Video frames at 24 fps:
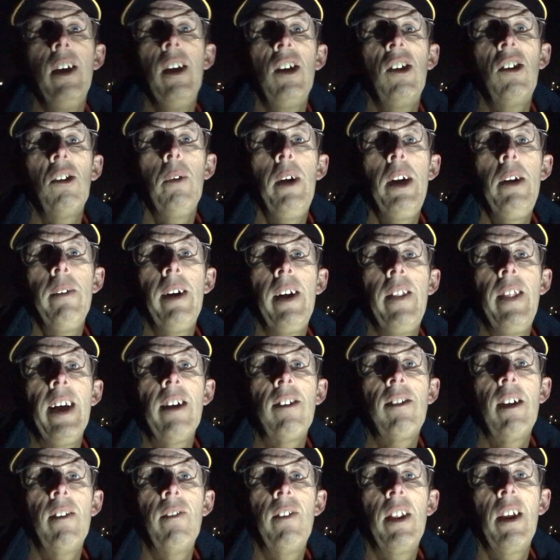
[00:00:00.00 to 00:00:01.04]
So anyway,
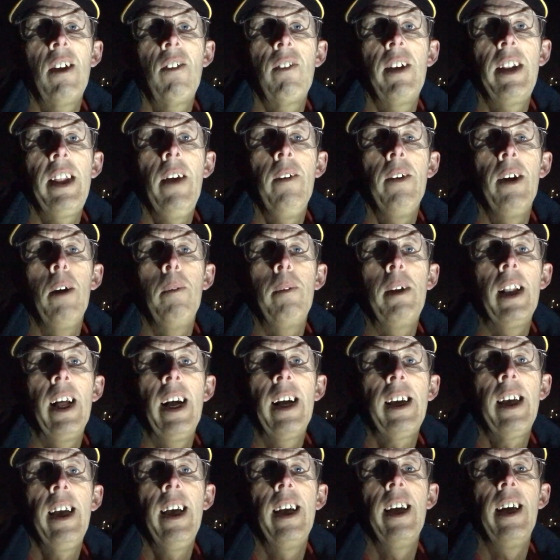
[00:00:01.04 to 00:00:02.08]
that's it for this video. I hope you
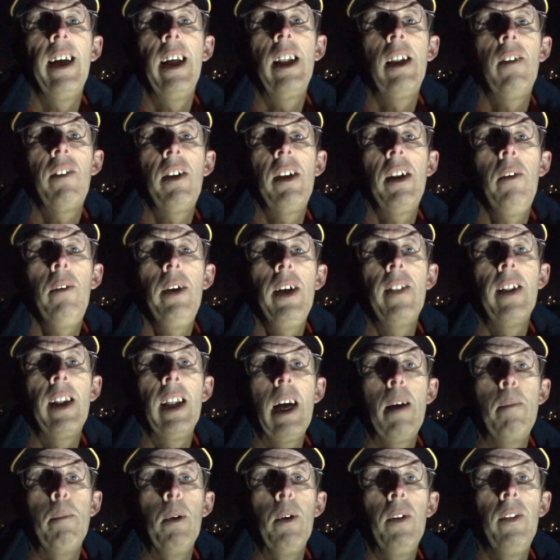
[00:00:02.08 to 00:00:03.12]
like it, and if you do, hit the
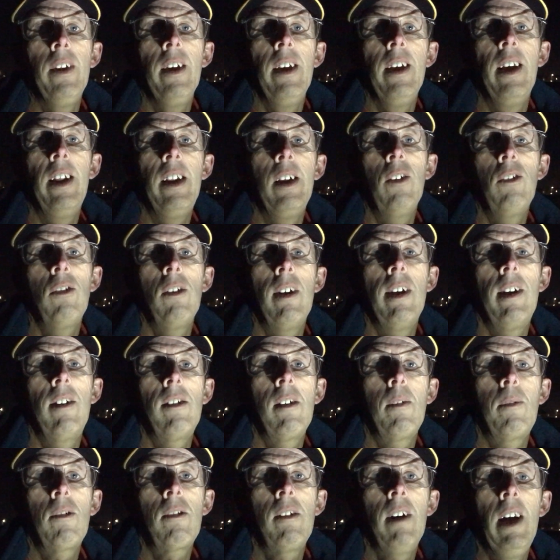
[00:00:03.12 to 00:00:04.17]
like button and also hit
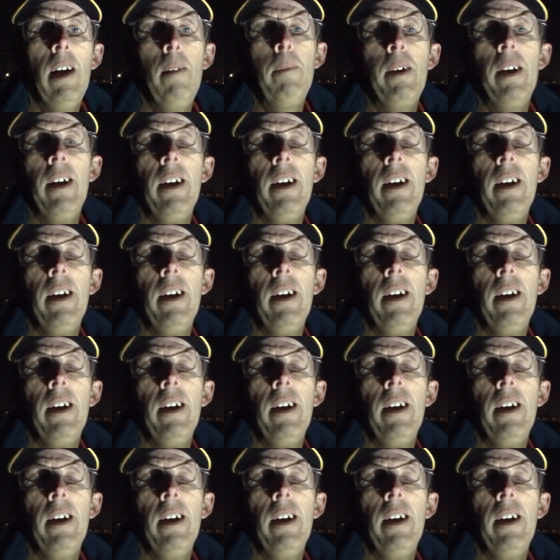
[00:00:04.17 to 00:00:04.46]
subscribe